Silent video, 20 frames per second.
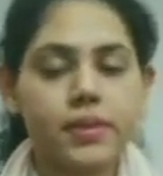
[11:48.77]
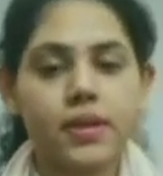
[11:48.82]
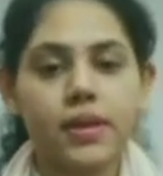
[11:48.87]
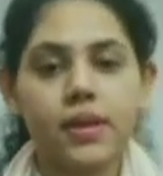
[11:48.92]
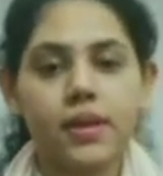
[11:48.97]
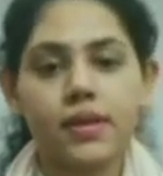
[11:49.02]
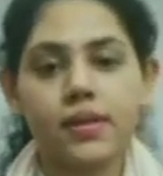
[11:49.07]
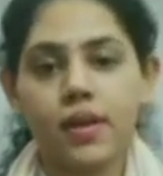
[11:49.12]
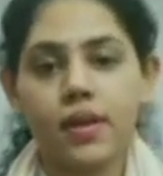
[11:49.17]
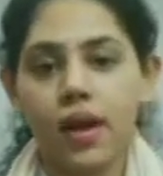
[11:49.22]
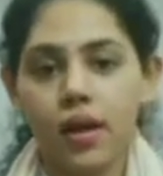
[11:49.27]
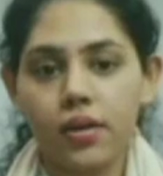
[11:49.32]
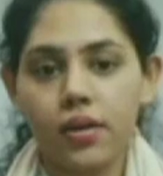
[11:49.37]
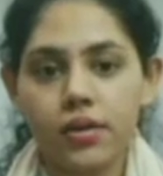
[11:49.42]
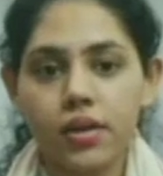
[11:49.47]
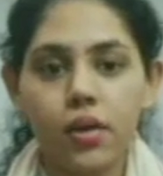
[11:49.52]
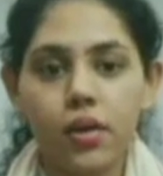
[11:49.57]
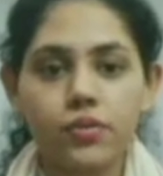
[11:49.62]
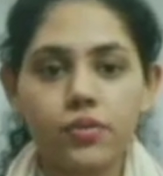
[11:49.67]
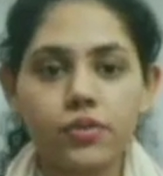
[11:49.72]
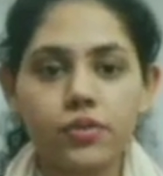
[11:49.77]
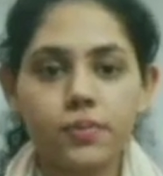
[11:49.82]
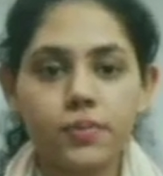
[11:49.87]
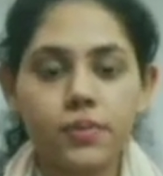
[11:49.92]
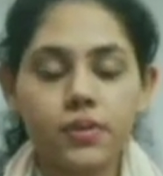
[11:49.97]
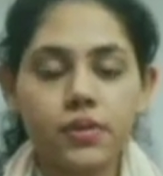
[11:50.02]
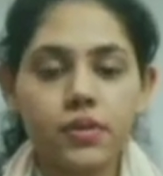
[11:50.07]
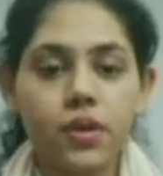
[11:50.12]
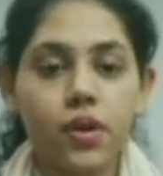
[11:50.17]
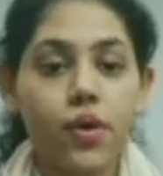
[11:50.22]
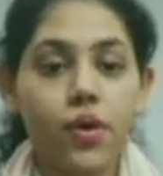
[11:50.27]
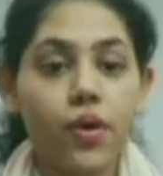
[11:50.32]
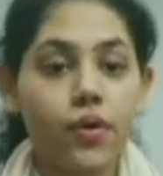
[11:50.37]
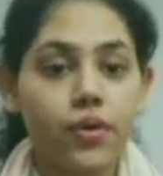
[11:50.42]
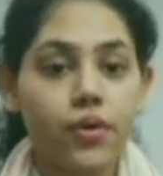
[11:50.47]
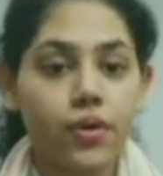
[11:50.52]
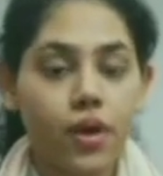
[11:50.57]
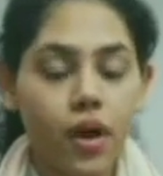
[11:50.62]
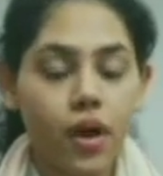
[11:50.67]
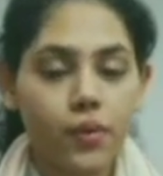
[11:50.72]
being it uncountable
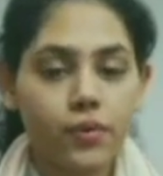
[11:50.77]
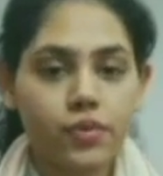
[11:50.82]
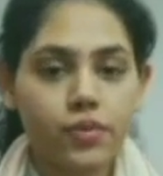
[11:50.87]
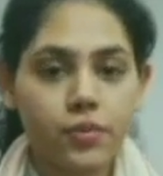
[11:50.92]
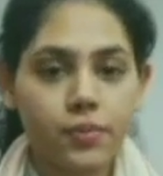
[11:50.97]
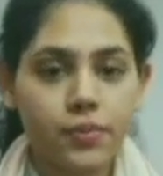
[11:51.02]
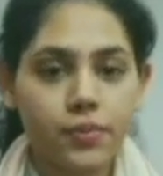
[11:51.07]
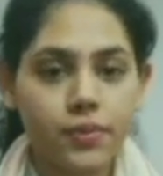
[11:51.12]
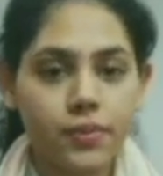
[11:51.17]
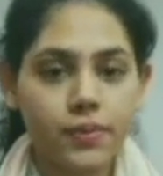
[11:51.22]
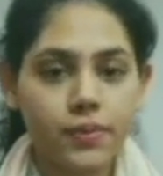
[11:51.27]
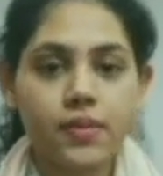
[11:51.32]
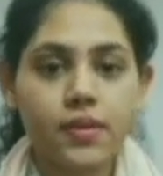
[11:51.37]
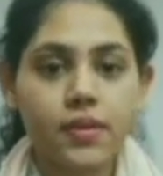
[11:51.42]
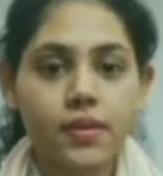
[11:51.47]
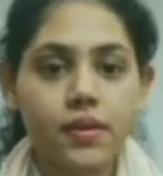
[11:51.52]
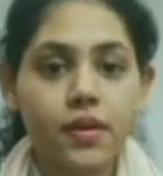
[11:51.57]
or countable.